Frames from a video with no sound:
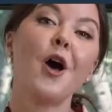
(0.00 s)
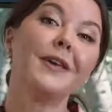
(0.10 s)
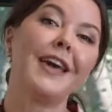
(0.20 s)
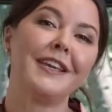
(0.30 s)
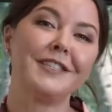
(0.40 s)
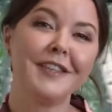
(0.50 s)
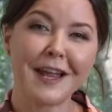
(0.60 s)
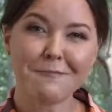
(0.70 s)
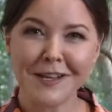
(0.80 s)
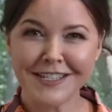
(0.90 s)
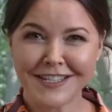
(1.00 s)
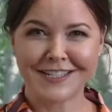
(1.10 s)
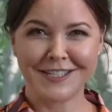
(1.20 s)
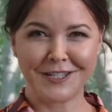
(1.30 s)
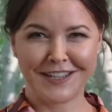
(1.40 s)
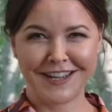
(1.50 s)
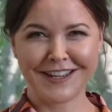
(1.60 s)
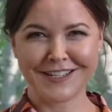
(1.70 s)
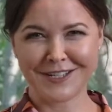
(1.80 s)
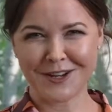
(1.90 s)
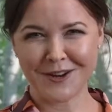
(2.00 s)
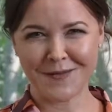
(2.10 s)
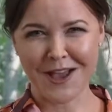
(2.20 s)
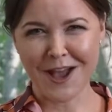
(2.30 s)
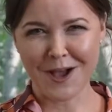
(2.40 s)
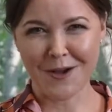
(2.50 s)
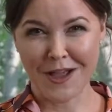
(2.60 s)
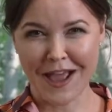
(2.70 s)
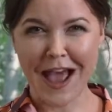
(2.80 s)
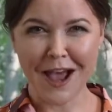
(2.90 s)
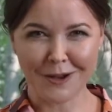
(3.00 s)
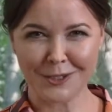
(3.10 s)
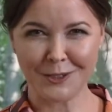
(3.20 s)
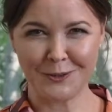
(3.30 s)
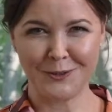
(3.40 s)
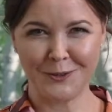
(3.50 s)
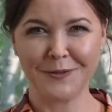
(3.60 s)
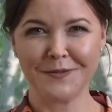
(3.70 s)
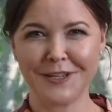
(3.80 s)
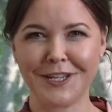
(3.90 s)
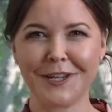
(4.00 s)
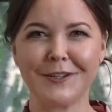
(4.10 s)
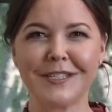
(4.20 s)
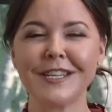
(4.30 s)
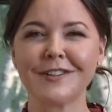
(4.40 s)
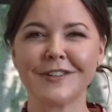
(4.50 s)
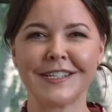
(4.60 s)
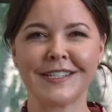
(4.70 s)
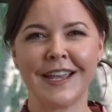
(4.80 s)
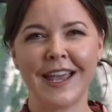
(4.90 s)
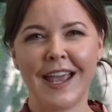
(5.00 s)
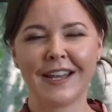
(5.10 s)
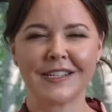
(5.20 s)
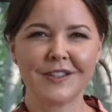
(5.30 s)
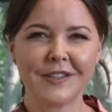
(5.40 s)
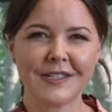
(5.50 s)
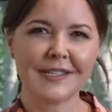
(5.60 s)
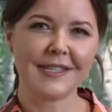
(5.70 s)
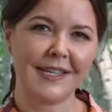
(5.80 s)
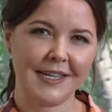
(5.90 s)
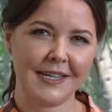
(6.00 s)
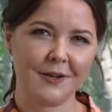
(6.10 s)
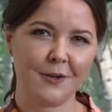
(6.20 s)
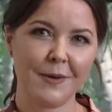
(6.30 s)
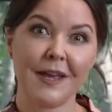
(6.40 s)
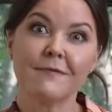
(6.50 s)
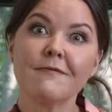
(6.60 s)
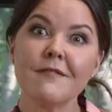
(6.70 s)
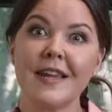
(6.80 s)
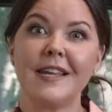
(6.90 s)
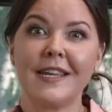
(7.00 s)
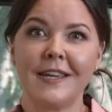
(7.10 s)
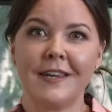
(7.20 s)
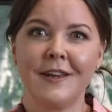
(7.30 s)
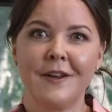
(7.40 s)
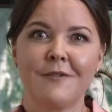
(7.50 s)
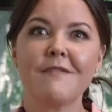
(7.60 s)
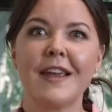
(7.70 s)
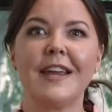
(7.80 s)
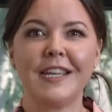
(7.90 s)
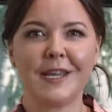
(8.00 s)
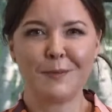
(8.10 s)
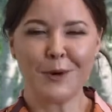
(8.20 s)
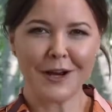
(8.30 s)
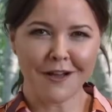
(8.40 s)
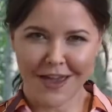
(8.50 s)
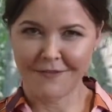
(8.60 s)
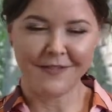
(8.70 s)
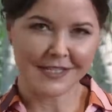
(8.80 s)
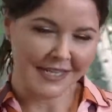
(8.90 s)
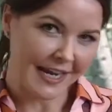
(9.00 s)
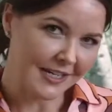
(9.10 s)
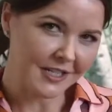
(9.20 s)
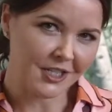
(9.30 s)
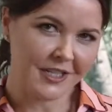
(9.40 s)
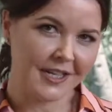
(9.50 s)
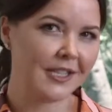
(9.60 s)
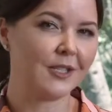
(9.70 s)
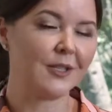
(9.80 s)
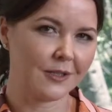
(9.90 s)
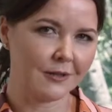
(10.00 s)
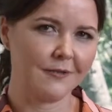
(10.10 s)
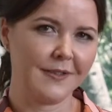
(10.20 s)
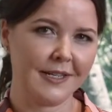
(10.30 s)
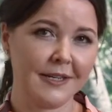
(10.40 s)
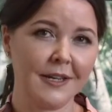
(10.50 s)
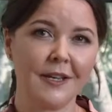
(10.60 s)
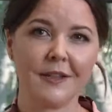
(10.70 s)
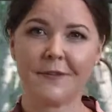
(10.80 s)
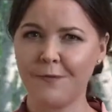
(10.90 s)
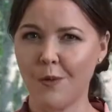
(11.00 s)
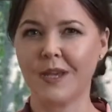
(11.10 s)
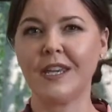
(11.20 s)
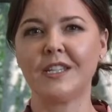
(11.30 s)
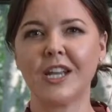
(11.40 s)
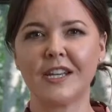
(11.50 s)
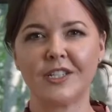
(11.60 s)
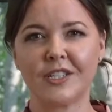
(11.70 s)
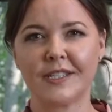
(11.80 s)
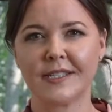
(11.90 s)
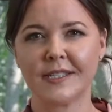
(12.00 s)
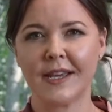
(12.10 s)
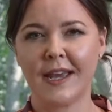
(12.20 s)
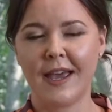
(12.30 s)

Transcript: Okay, so that brings us to the end of our how-to video series, and as you can see, we have really put our effort and energy into solving the 4 key challenges.